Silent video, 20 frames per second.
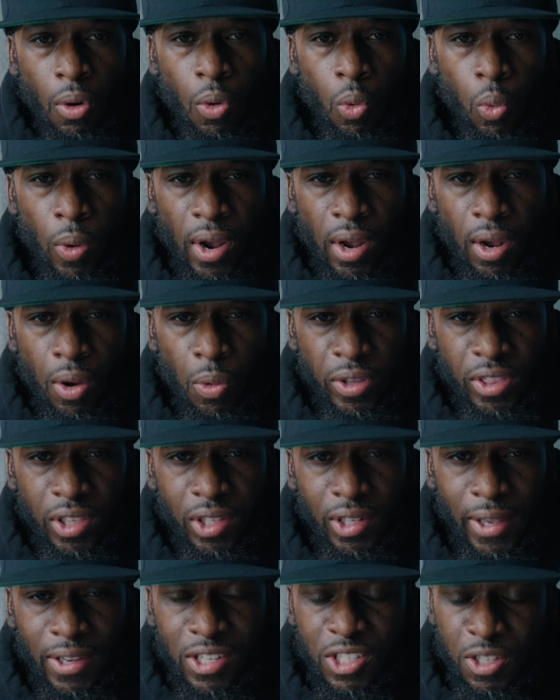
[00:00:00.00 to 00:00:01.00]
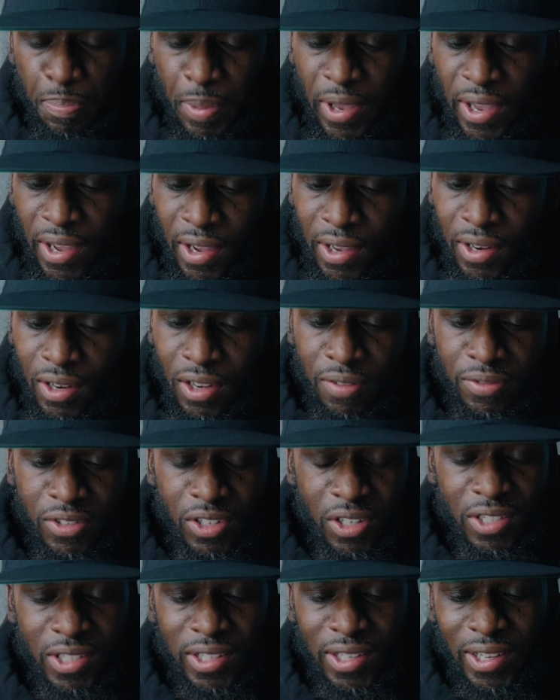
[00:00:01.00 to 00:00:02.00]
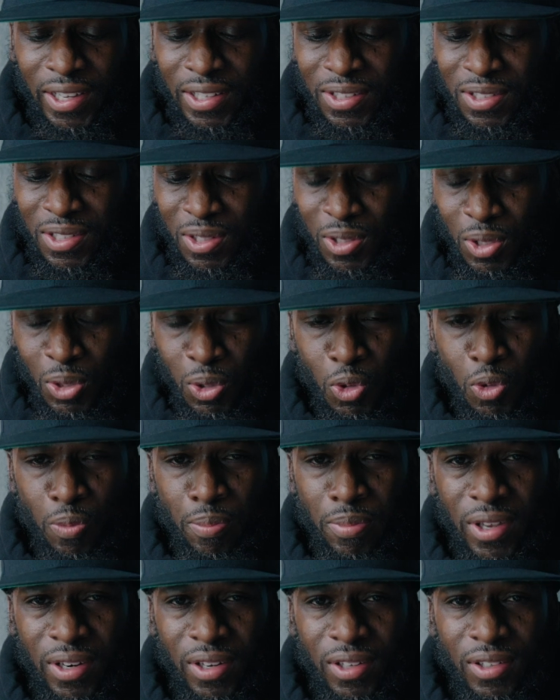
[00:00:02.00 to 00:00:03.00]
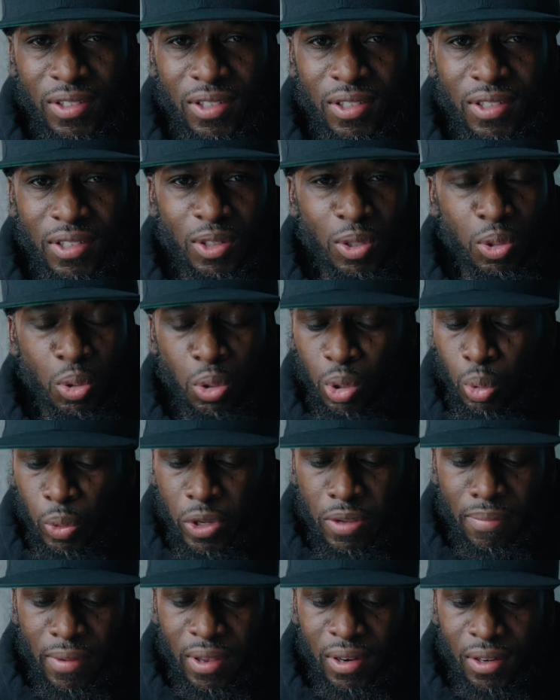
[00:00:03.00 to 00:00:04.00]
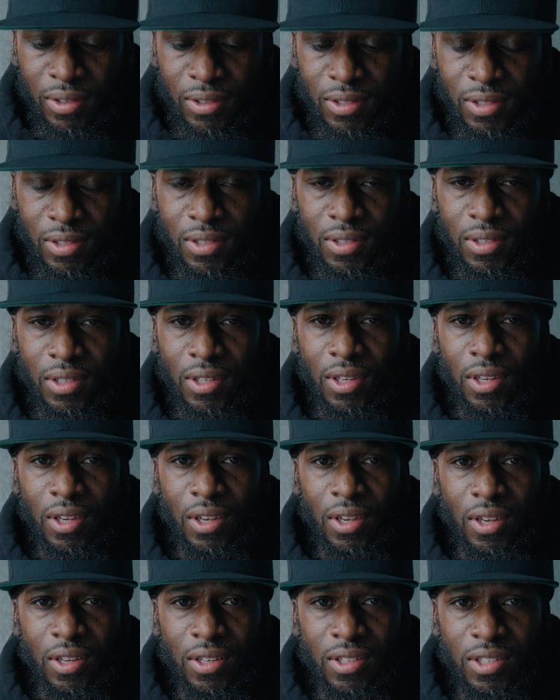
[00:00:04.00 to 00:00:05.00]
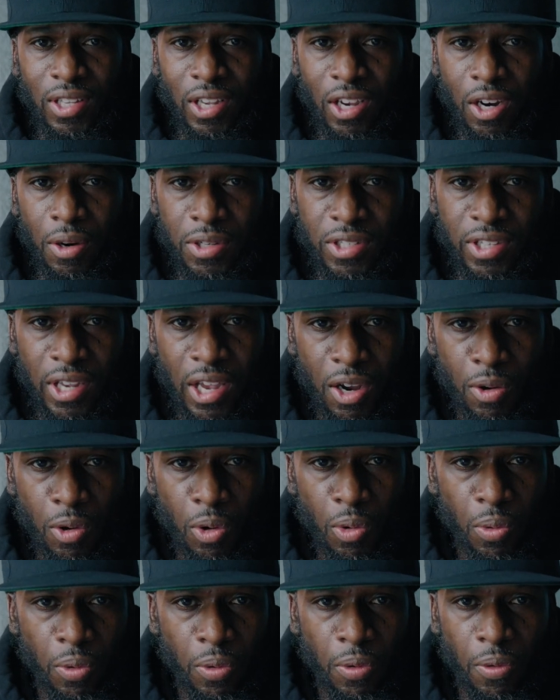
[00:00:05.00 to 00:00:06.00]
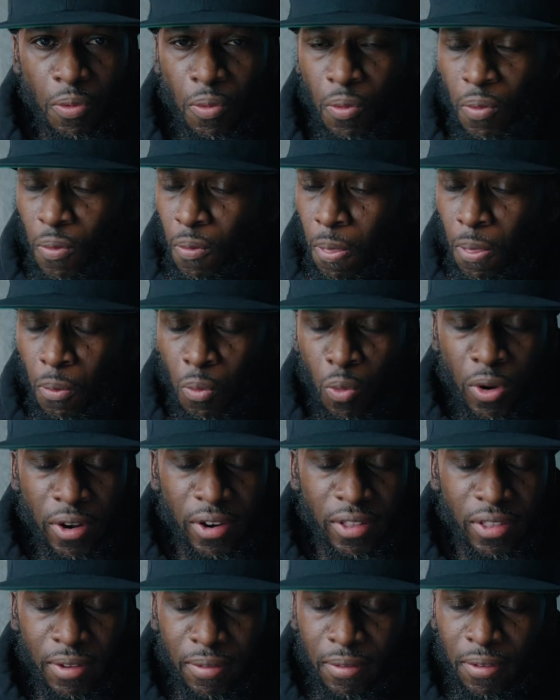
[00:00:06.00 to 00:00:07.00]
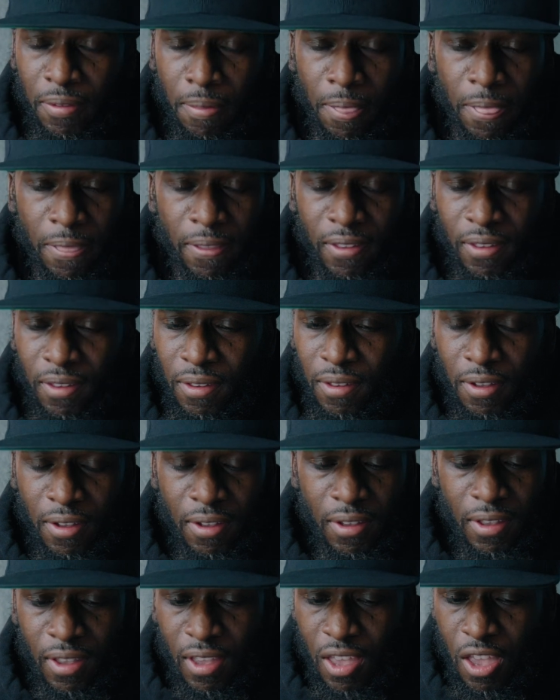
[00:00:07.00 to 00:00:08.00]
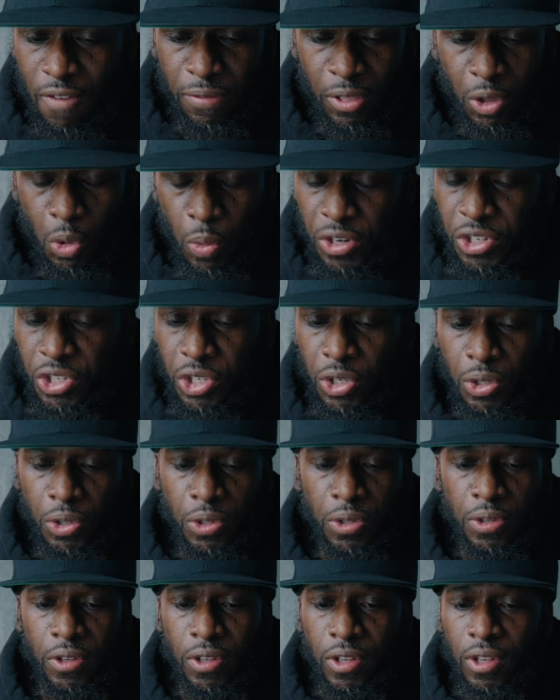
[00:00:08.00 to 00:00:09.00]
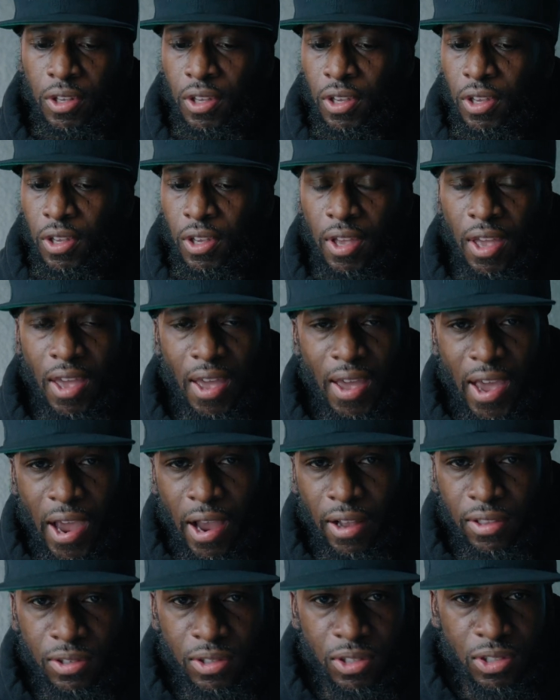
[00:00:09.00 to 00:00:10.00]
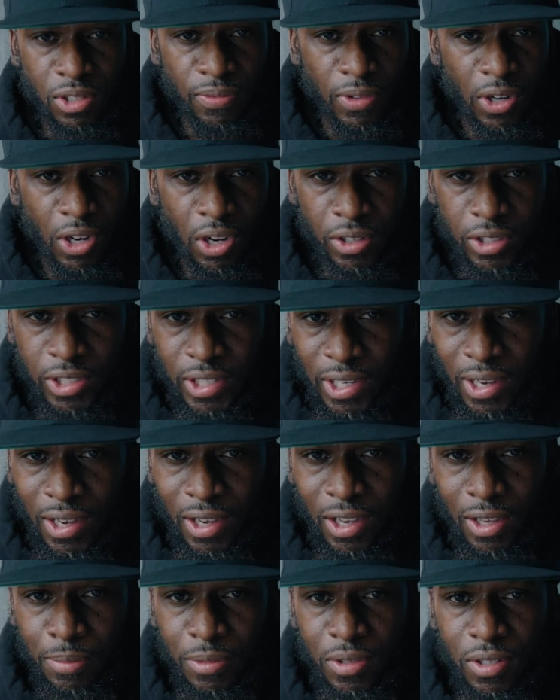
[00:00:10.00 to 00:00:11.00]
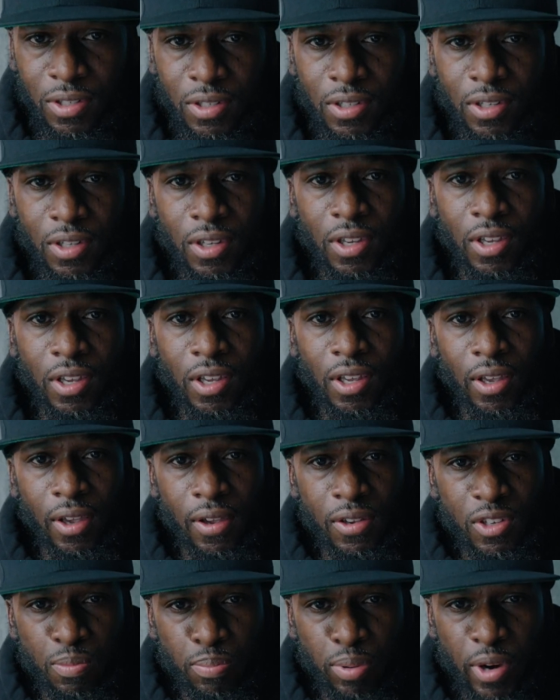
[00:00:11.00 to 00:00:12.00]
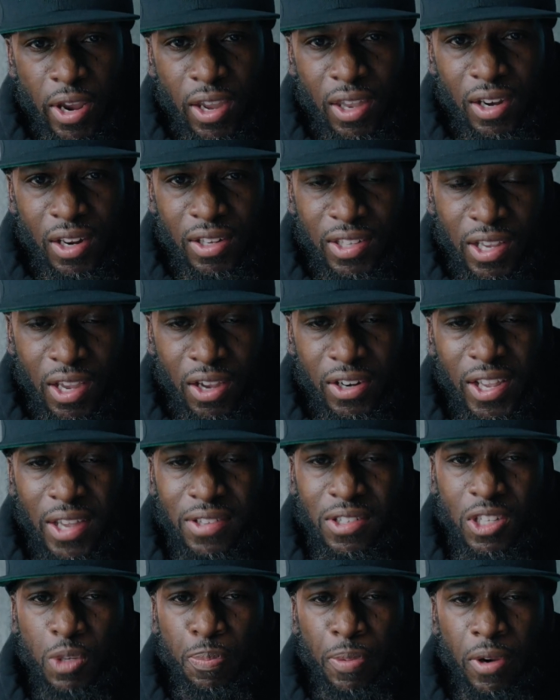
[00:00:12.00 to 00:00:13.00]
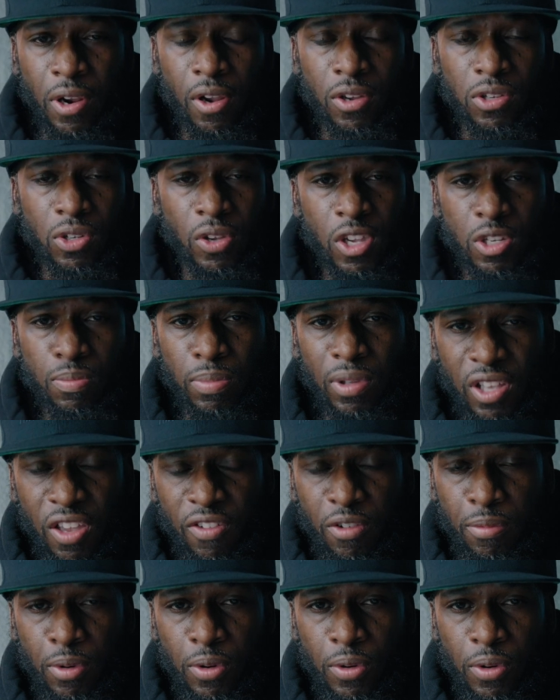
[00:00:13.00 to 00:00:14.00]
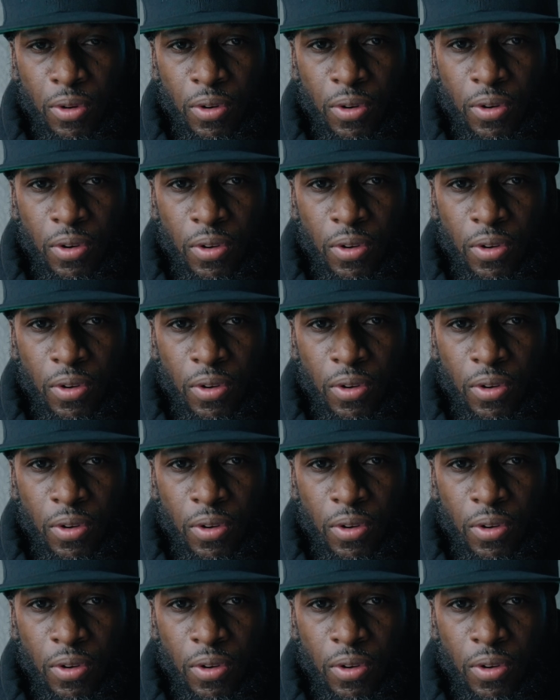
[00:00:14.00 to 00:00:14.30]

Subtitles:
Wow, within that span of just like 3 minutes, Terrence Howard, one of the influential actors of all times, is breaking it down. He has experience, so he's believable.